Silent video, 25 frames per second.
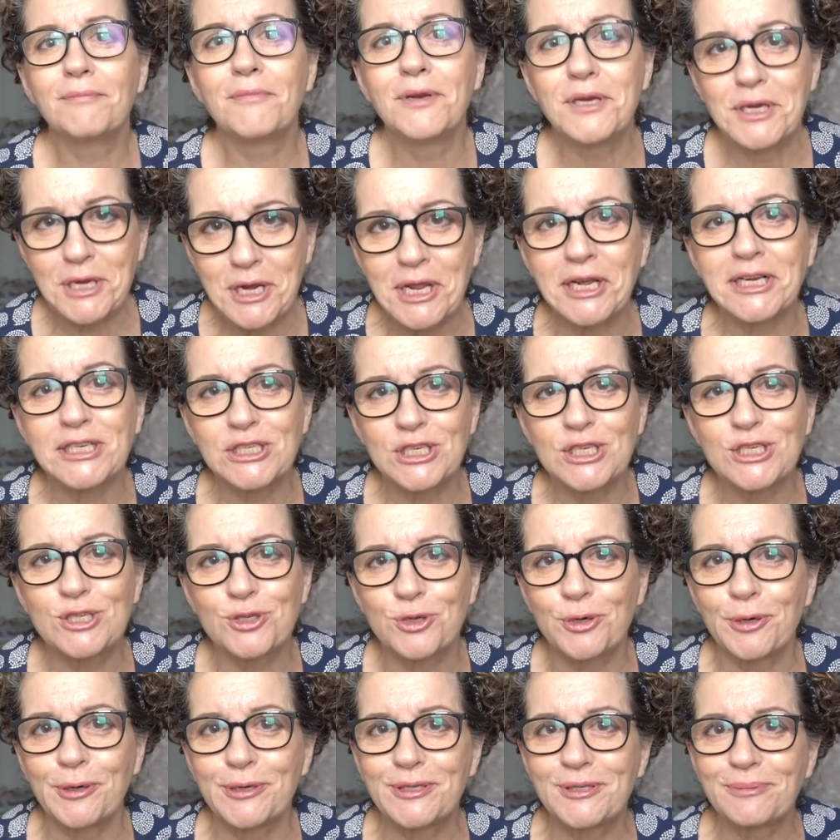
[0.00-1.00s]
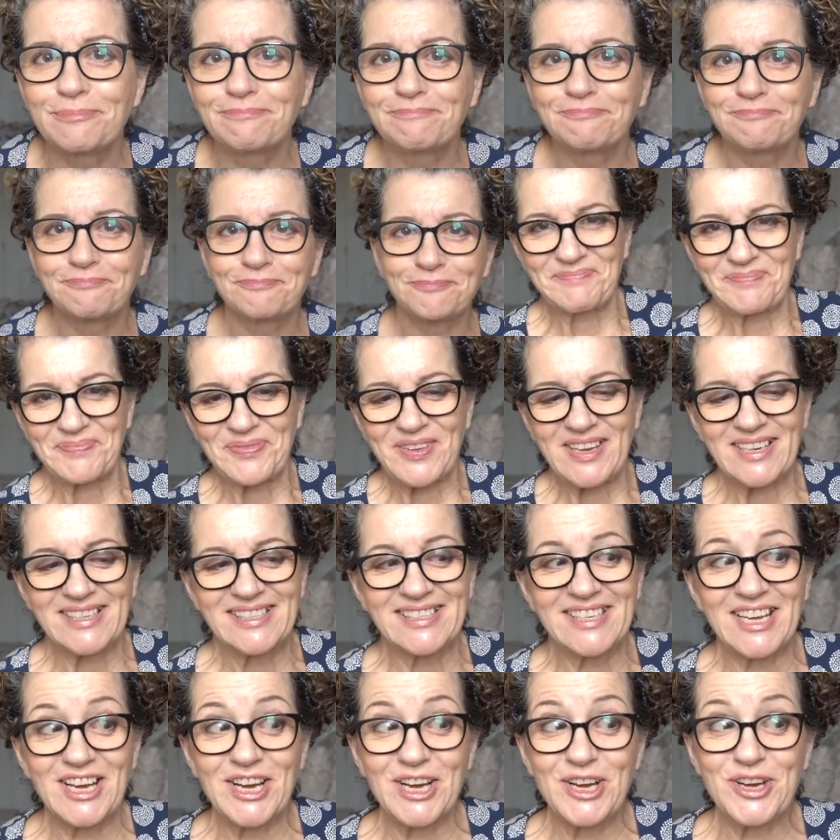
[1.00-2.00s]
NYX is good.
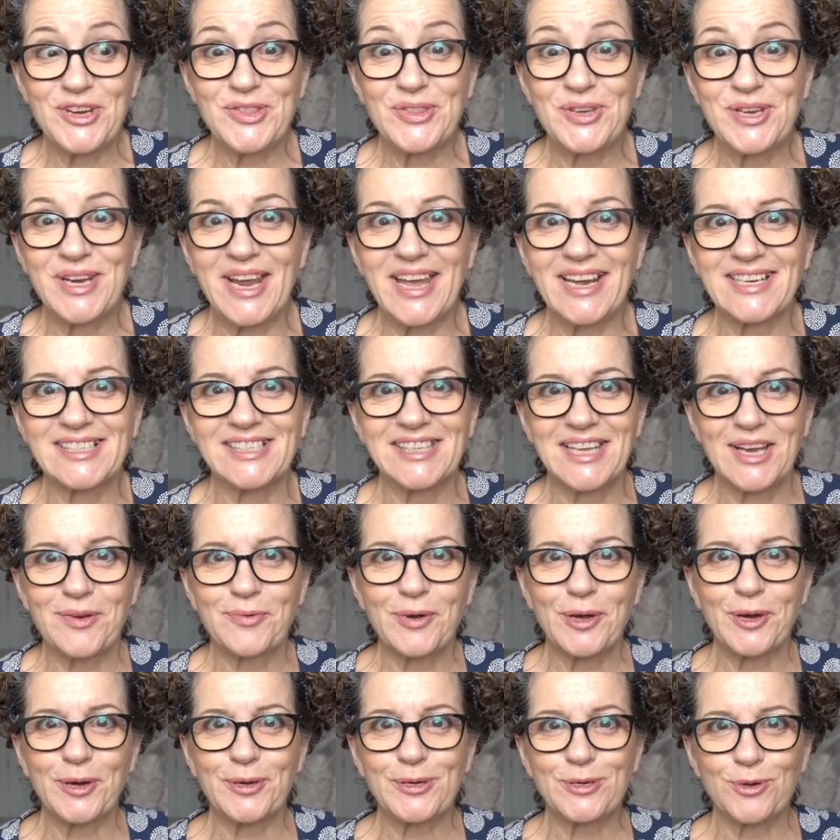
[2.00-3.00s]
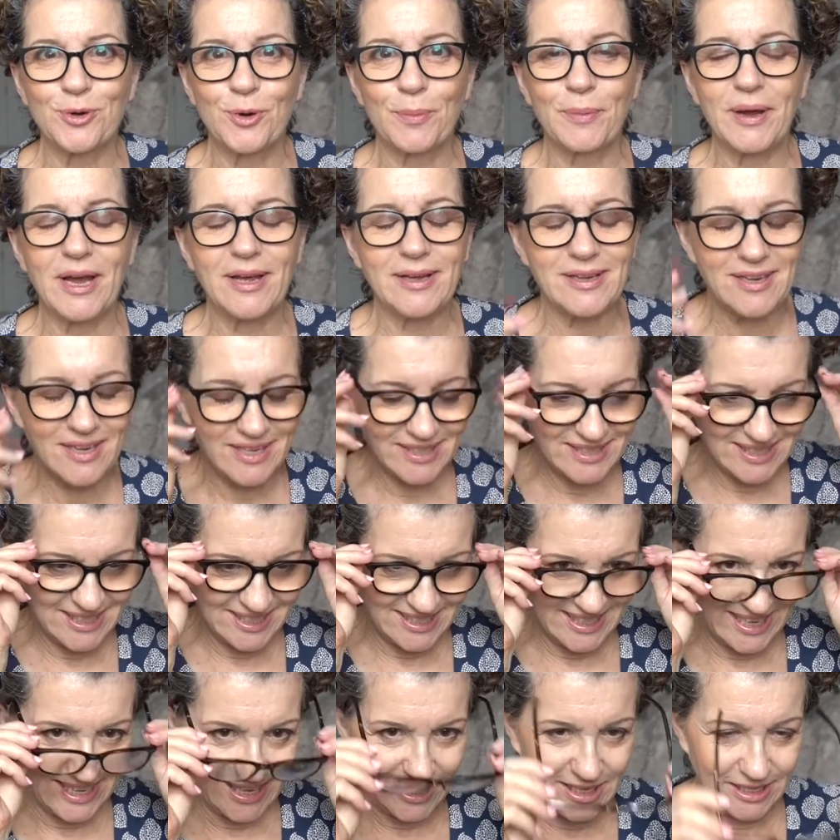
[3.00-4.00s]
So the next thing we're going to talk about are
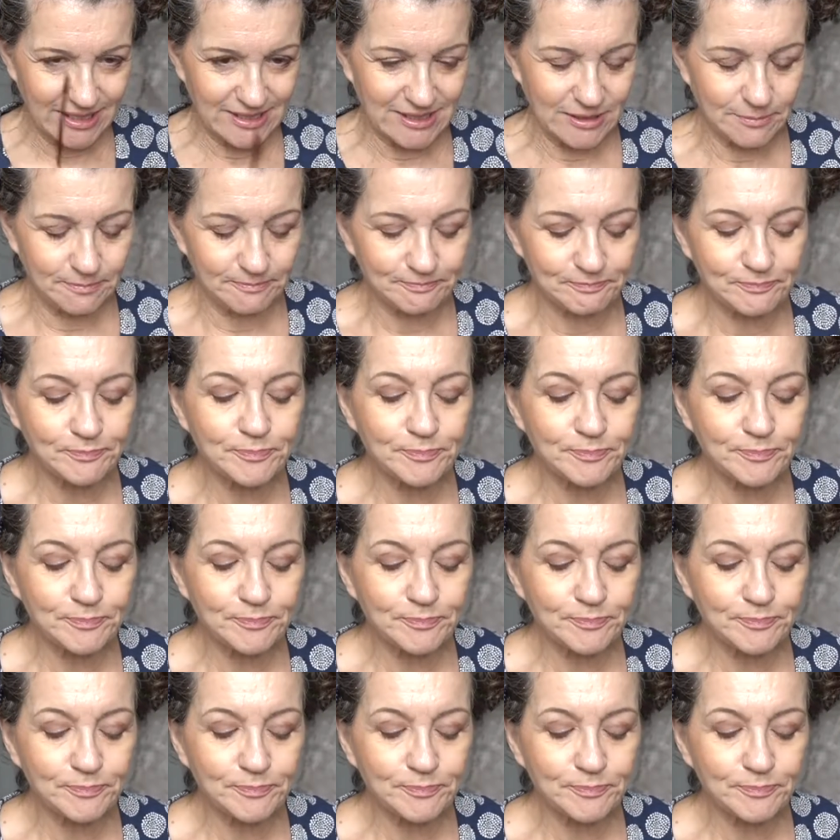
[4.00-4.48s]
concealers.